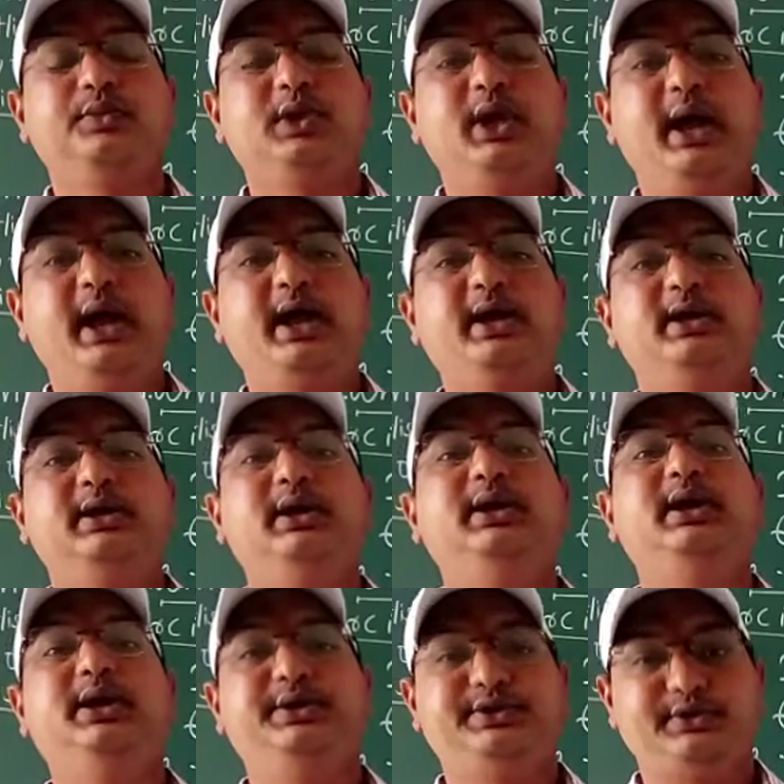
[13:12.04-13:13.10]
and the
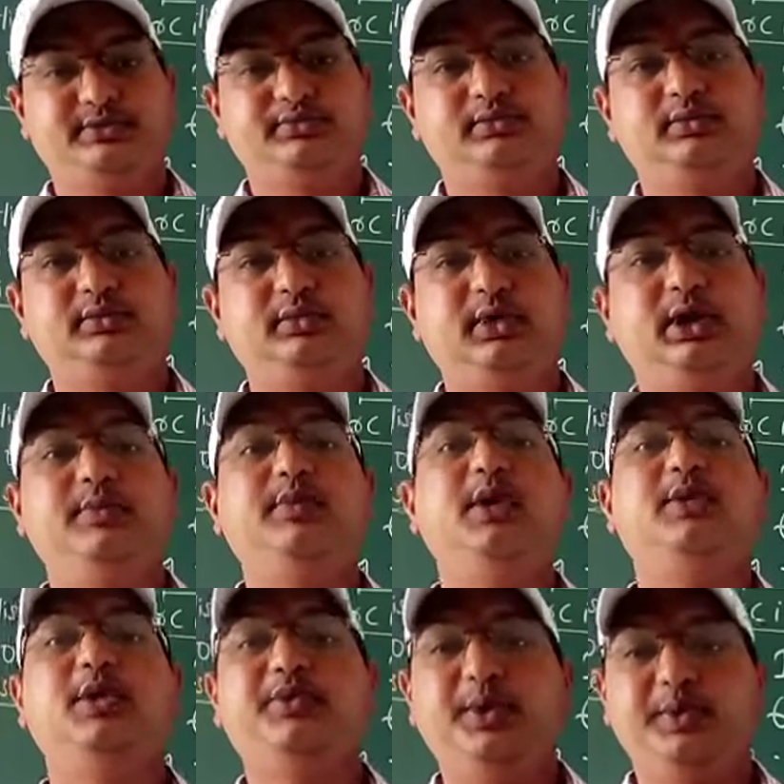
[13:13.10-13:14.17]
dates. It may
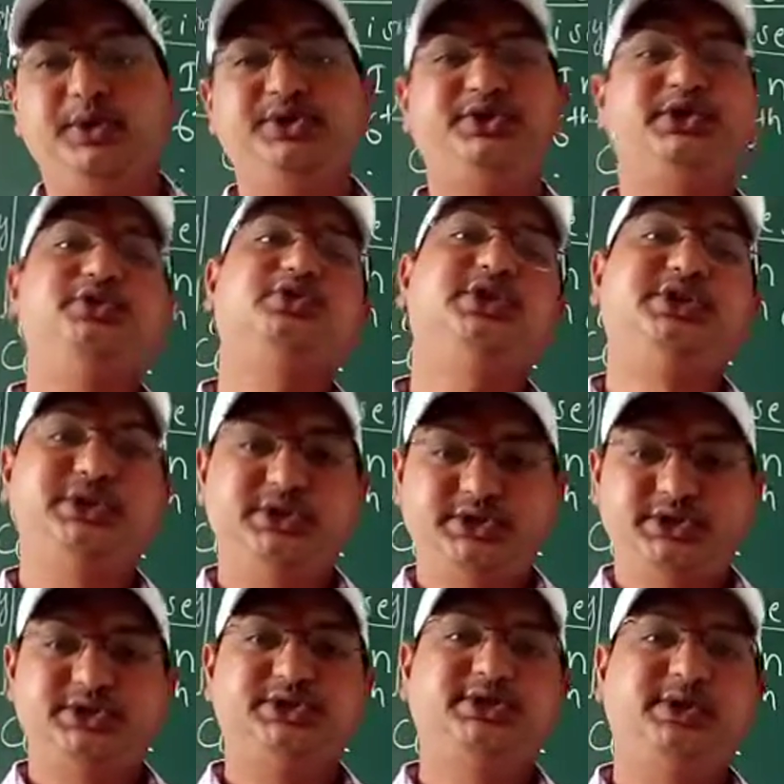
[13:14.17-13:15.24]
be a 15th century,
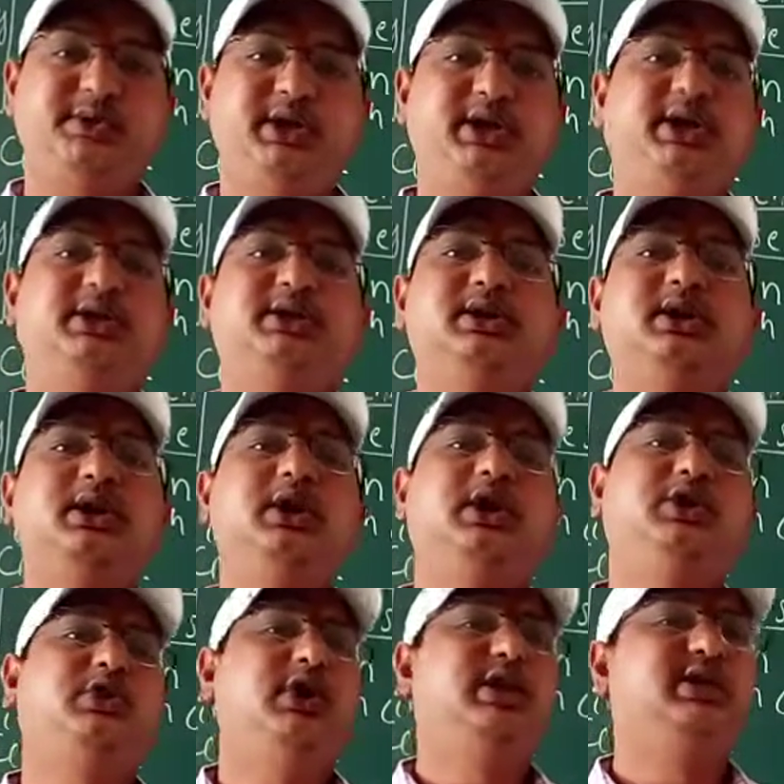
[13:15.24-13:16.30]
16th, 17th,
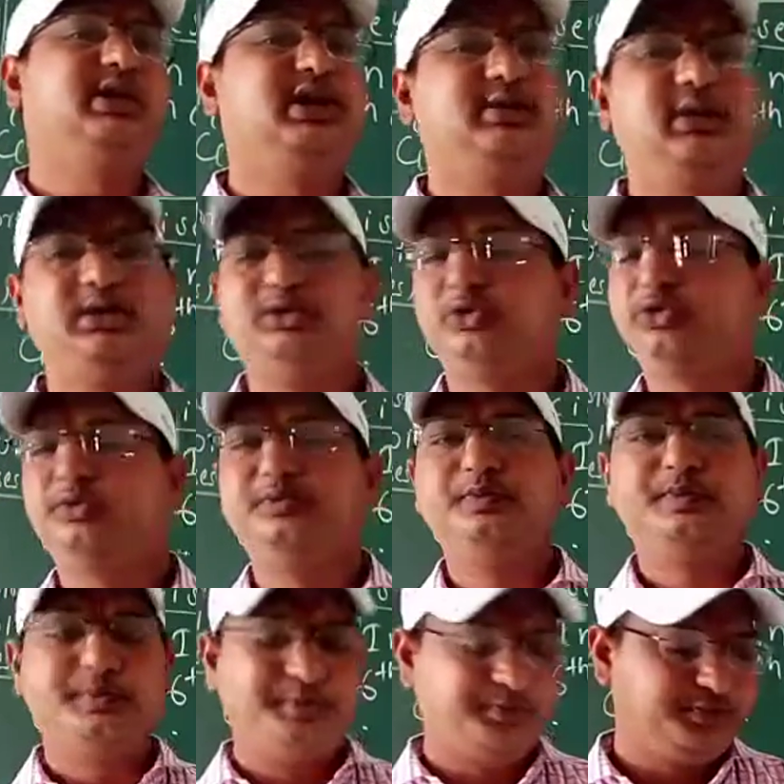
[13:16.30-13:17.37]
12th, 11th. So
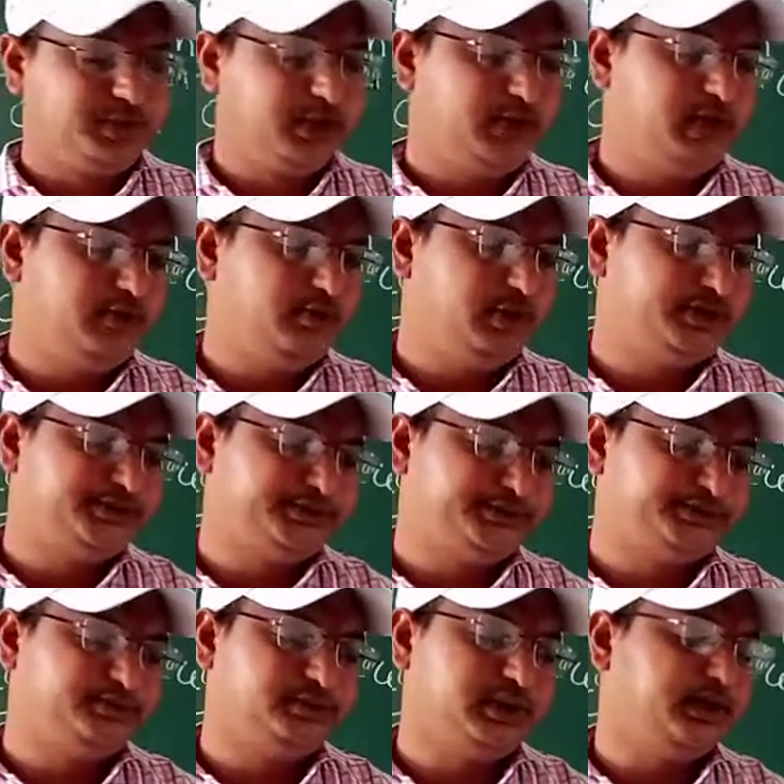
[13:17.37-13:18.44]
it was
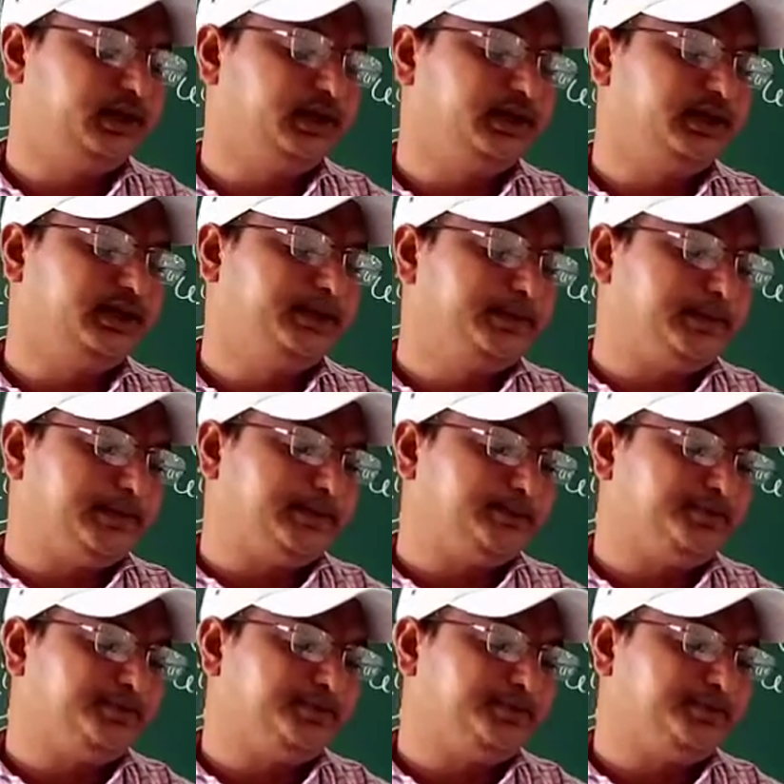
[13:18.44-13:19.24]
written there.